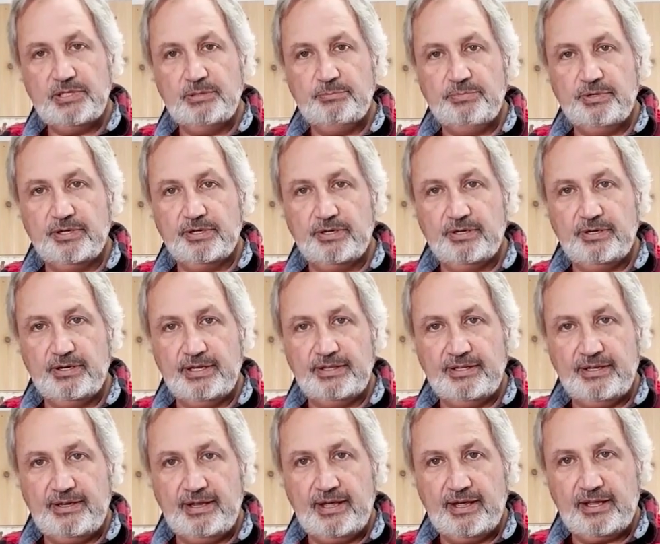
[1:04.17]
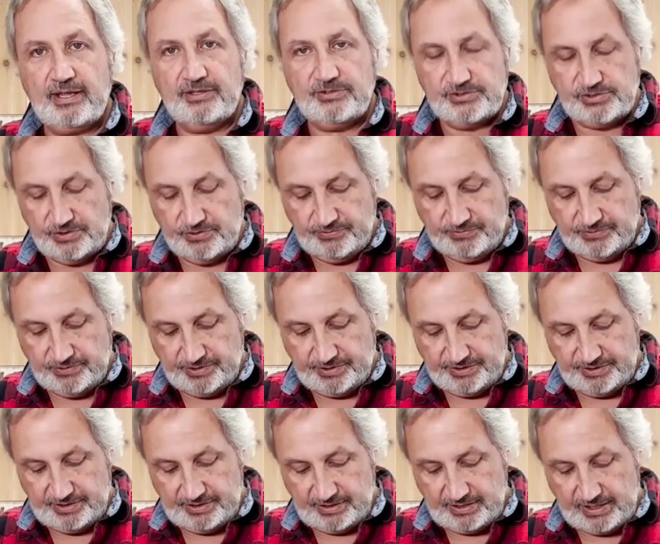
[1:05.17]
a burger on the deck and so
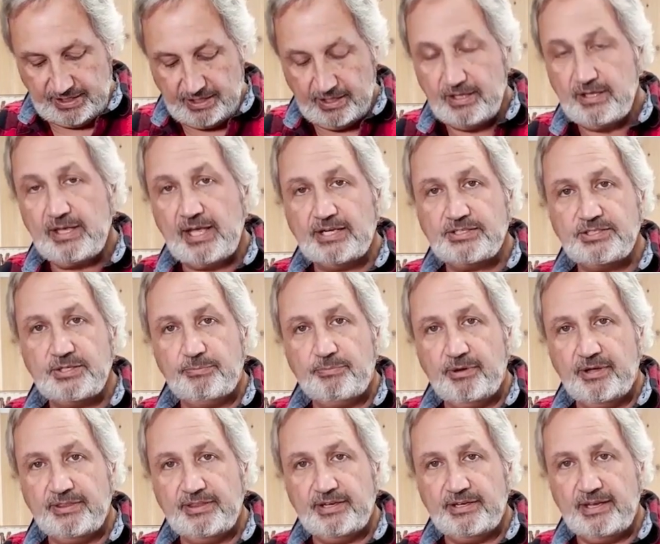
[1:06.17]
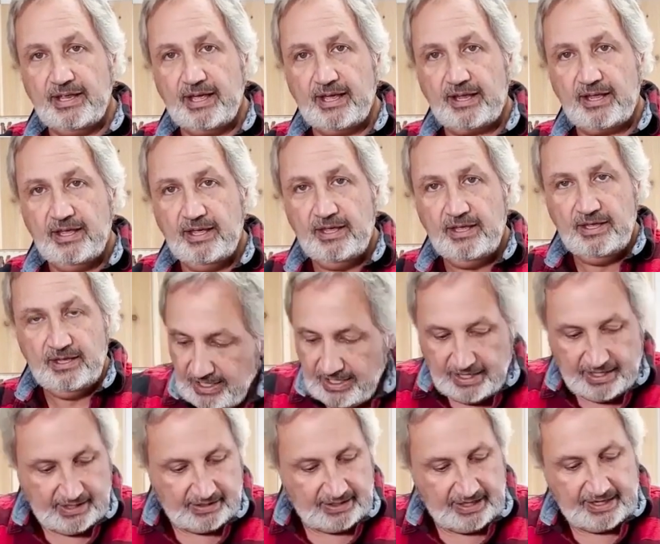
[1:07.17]
forth, you get ketchup on the deck.
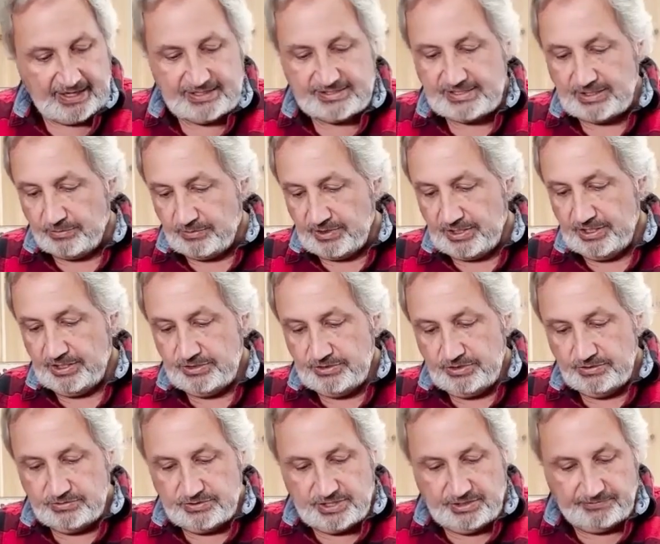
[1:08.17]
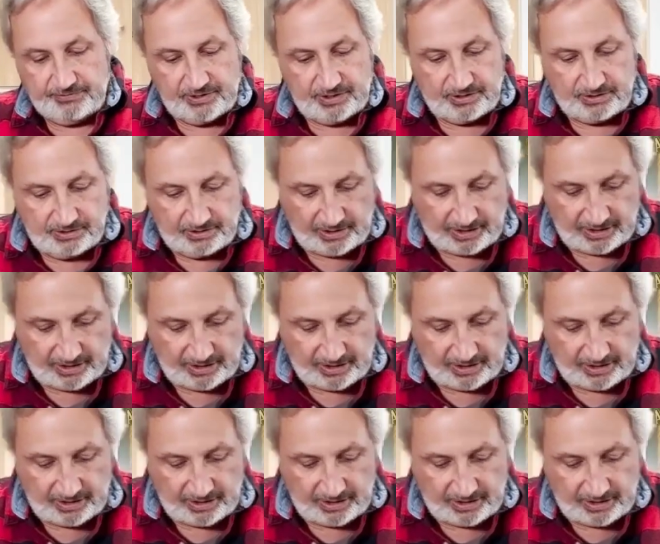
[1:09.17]
And like I said, we're going to do different